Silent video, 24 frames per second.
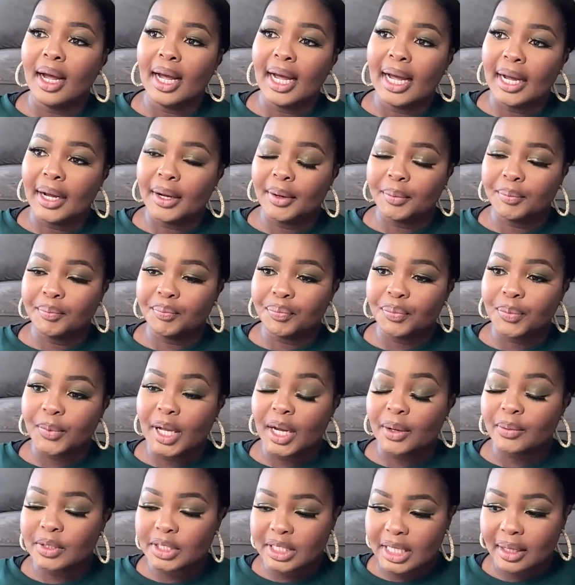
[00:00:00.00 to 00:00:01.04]
I
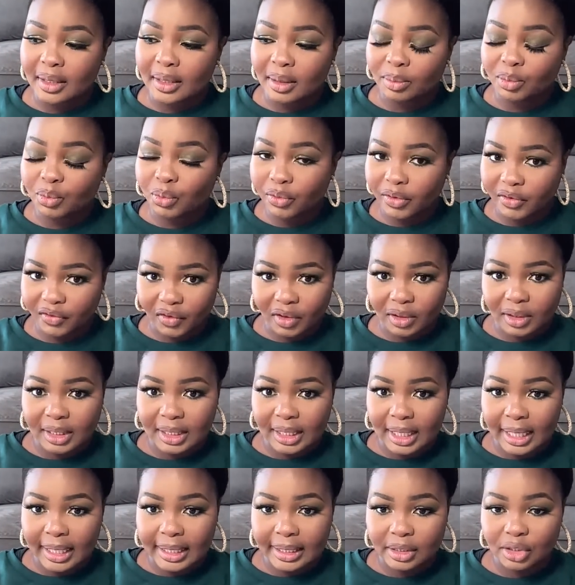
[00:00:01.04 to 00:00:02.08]
will tell them we fall in
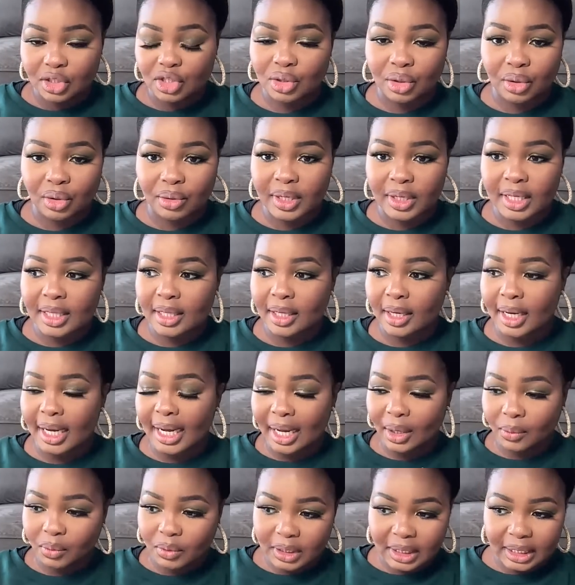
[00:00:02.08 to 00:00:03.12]
line. So either
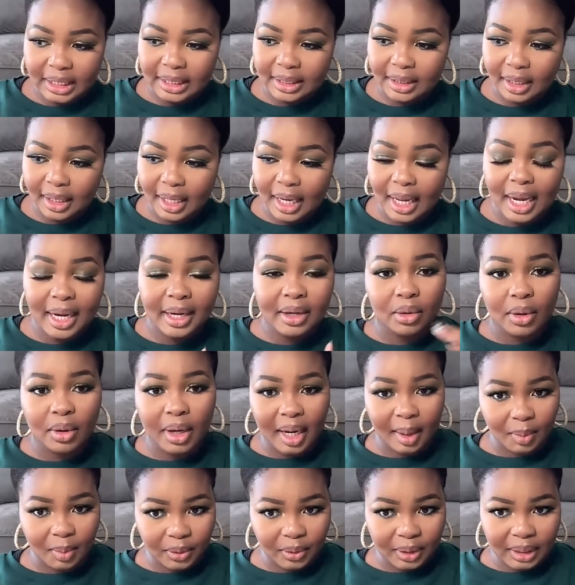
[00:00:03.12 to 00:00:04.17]
I will lead the line or
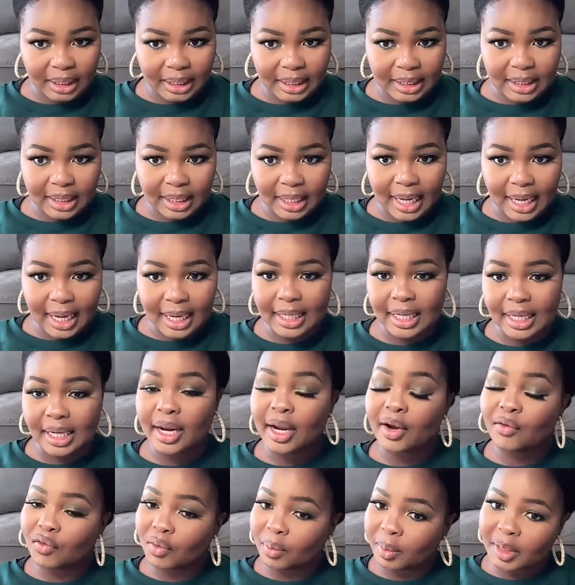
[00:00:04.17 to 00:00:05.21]
Kam will lead the line, and
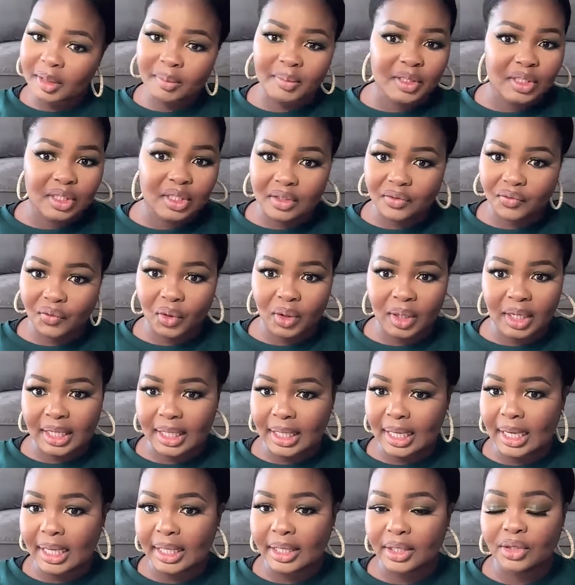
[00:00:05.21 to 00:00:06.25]
everybody must just fall in
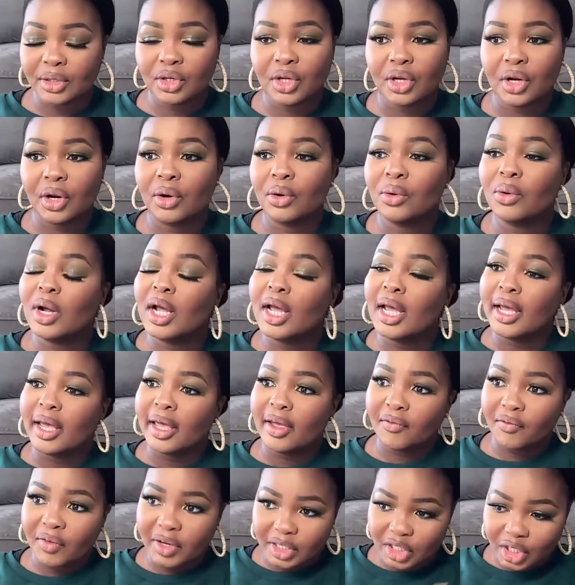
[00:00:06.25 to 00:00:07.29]
line.
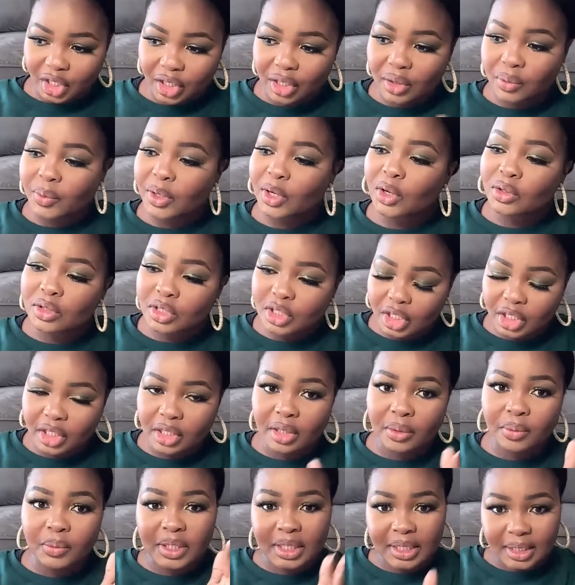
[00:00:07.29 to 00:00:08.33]
If I turn, we all turn
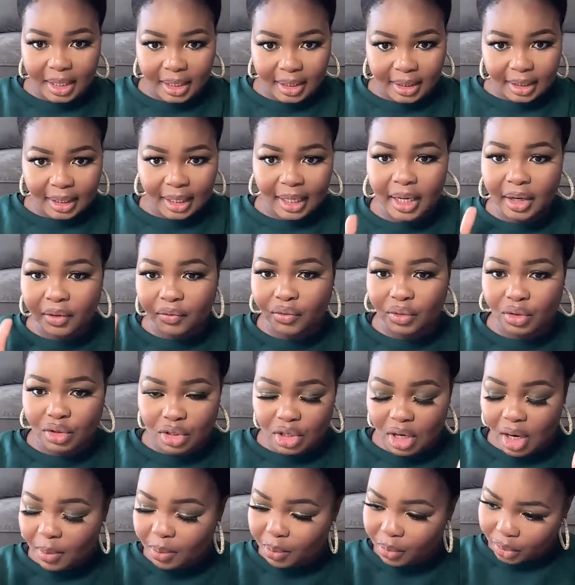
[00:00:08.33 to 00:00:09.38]
and we stay in the line. If we
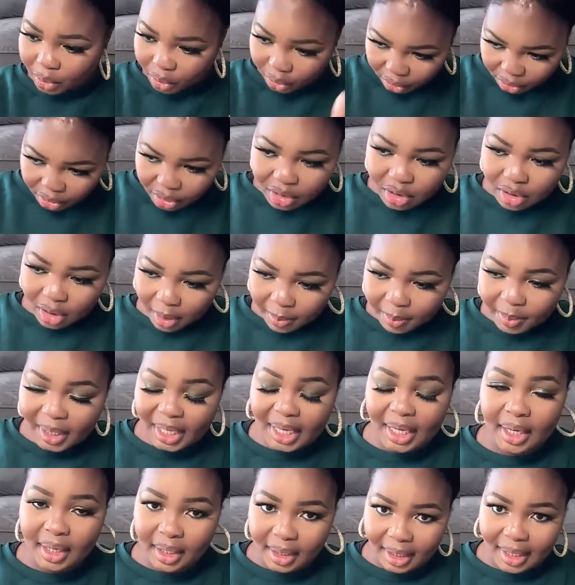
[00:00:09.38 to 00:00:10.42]
stop, we all stop
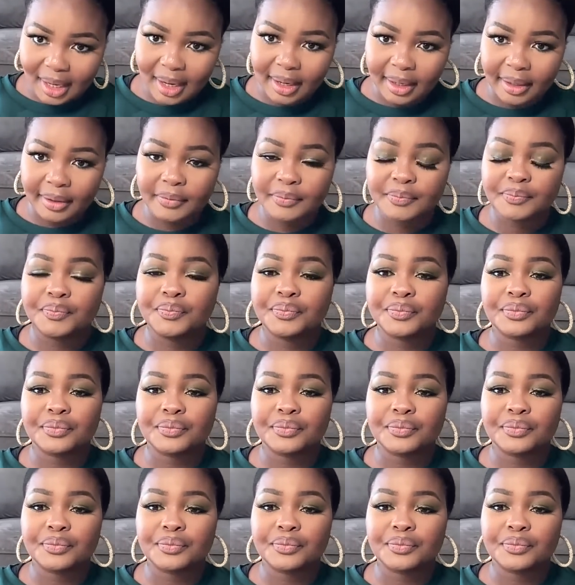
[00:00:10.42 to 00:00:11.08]
in line.